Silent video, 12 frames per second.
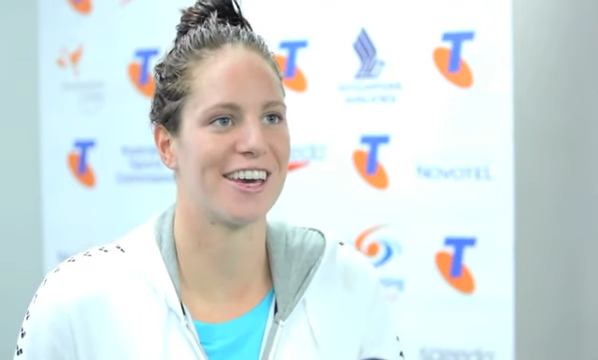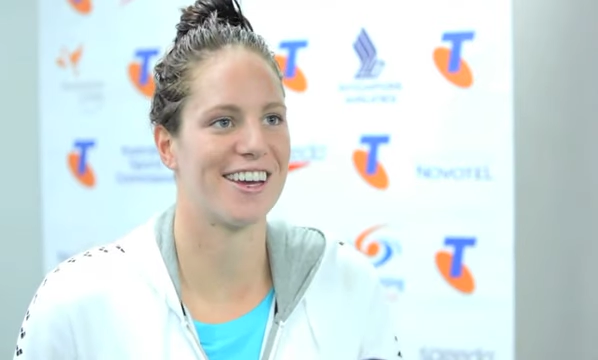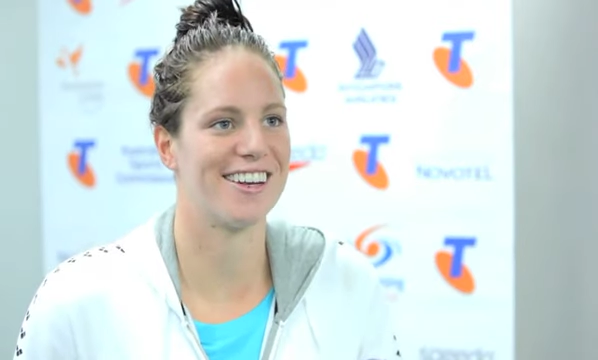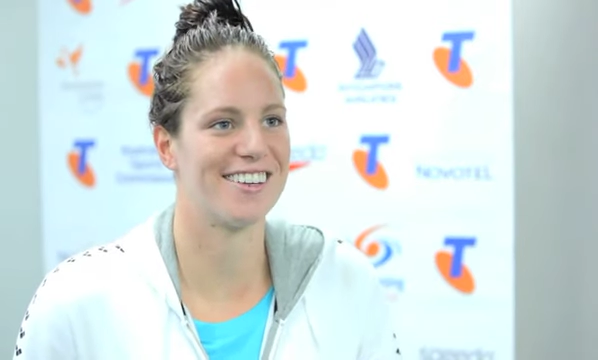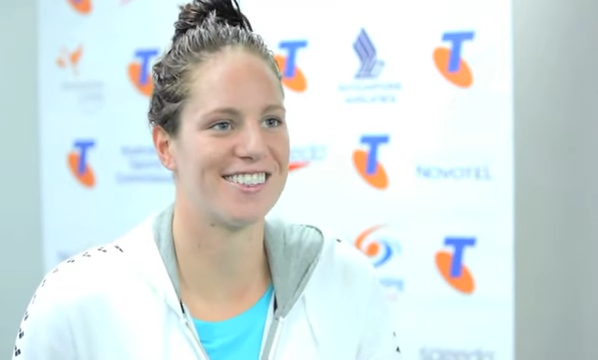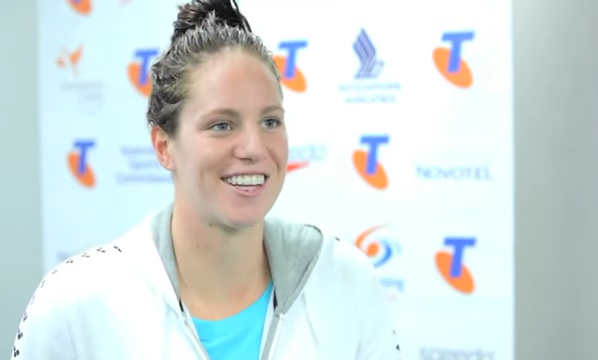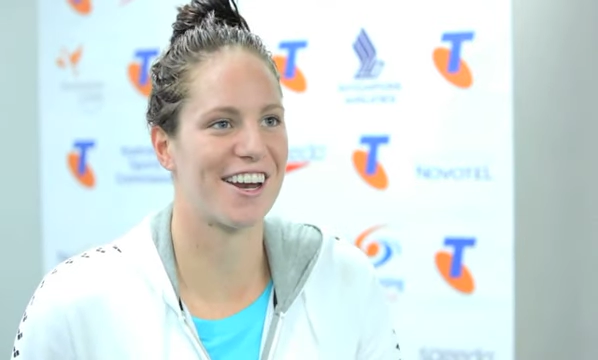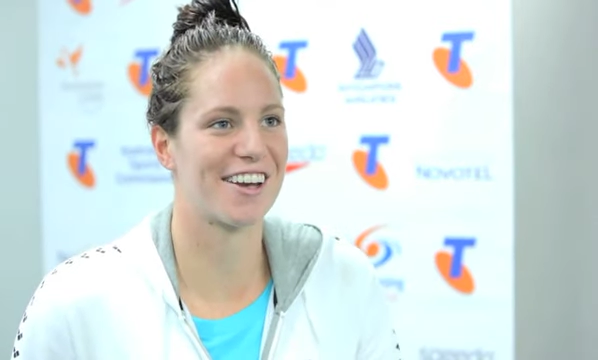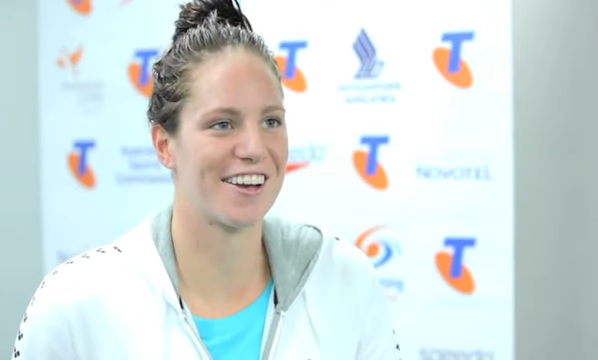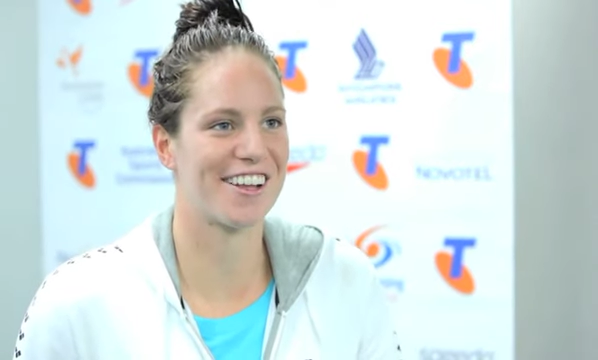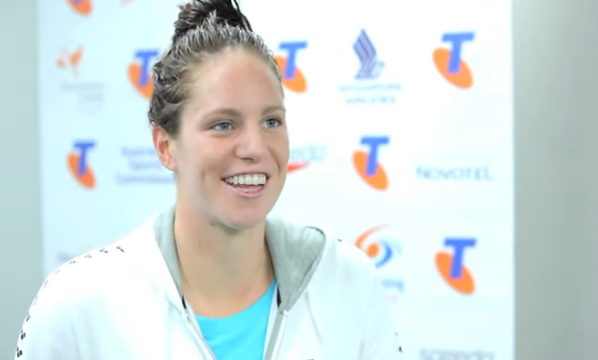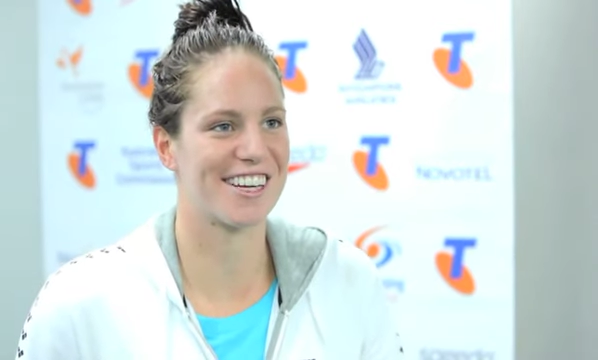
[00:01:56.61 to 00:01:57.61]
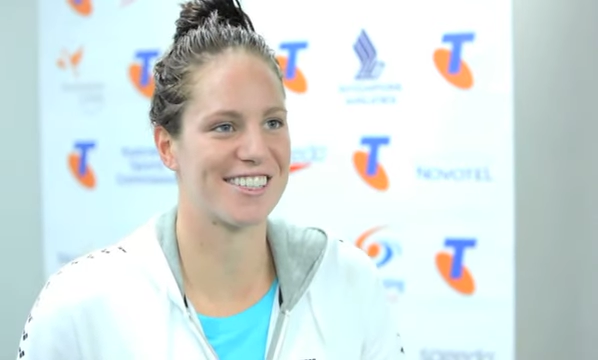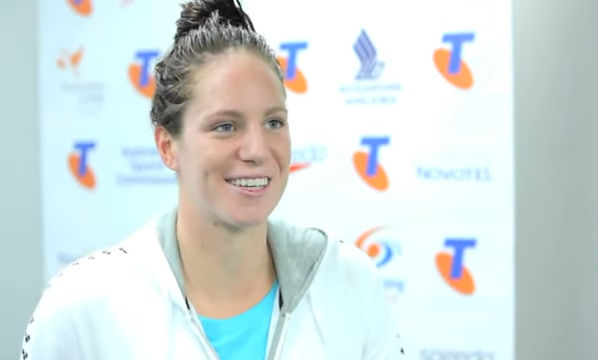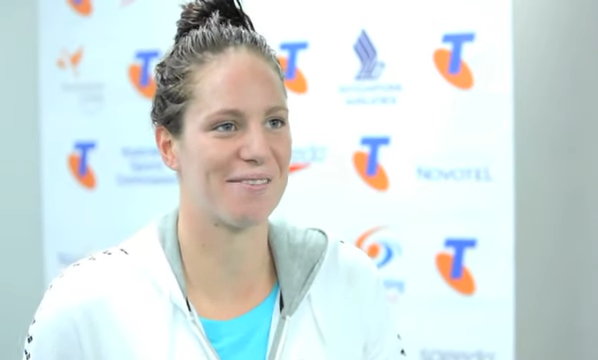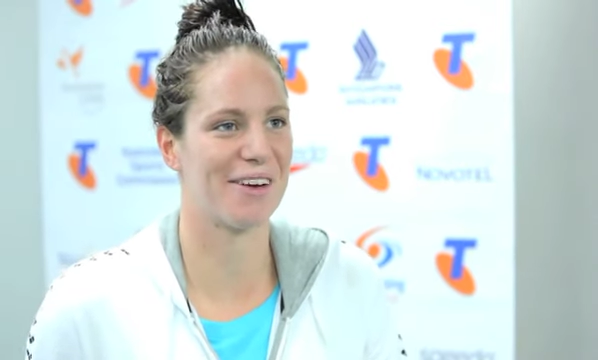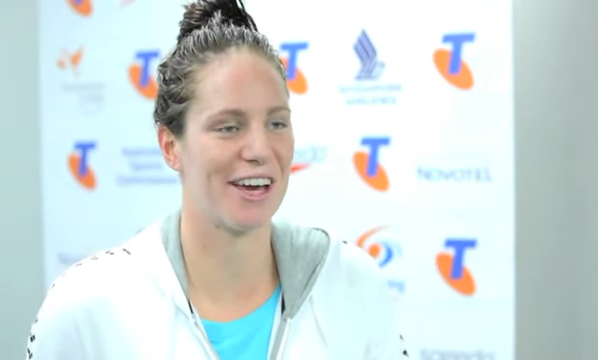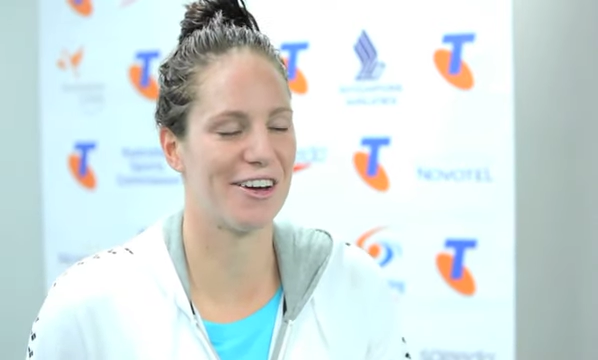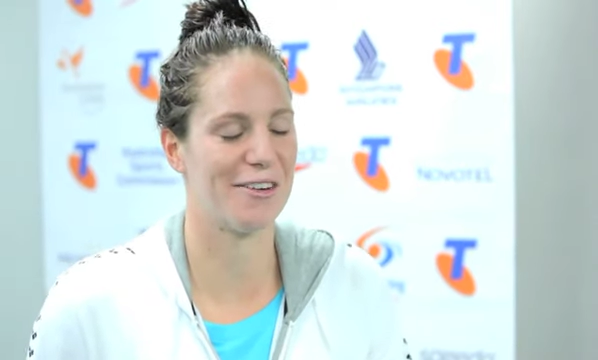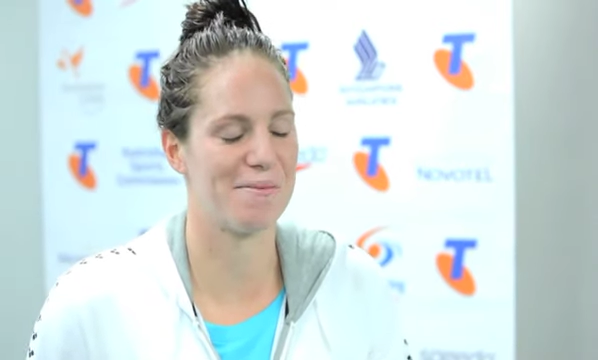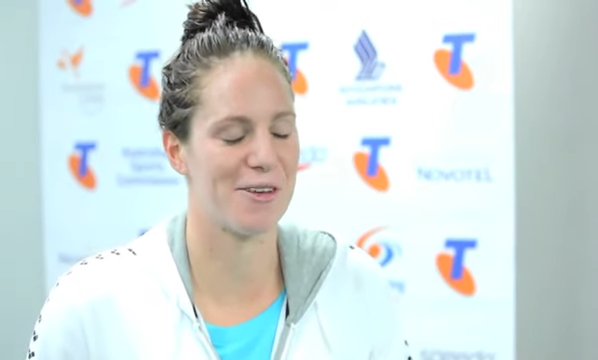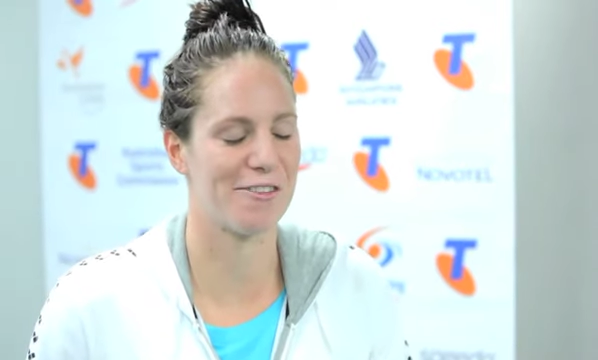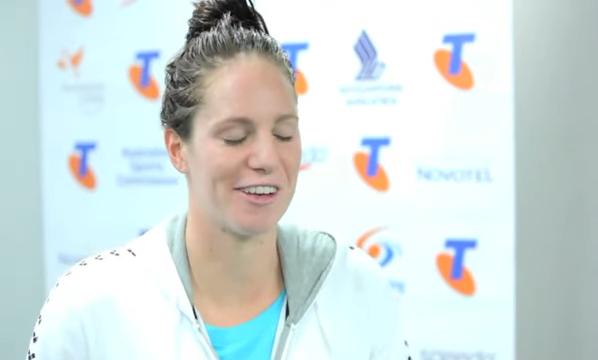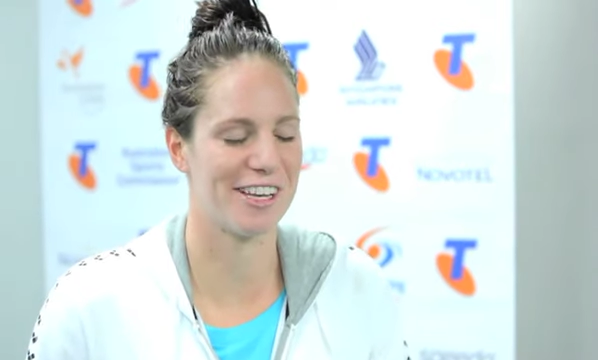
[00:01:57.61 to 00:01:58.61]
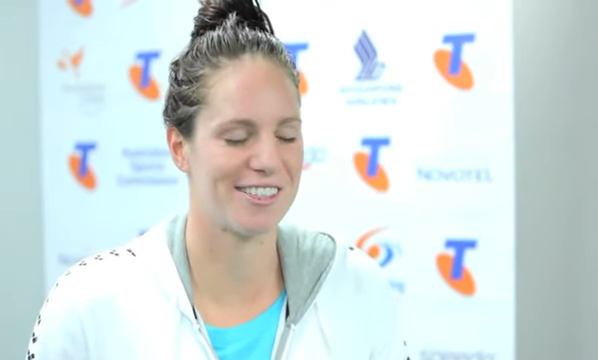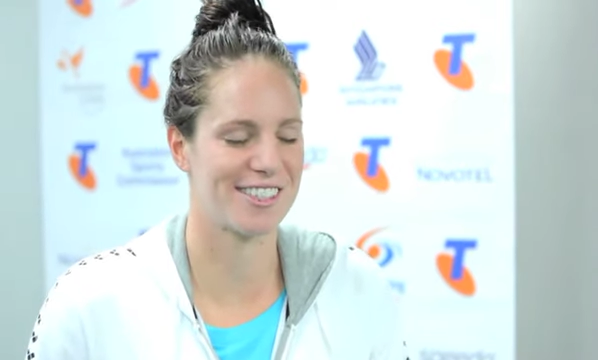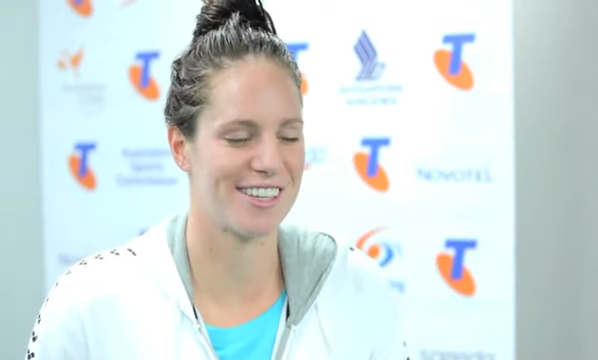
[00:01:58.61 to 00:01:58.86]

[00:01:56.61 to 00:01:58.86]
and started collecting my own movies.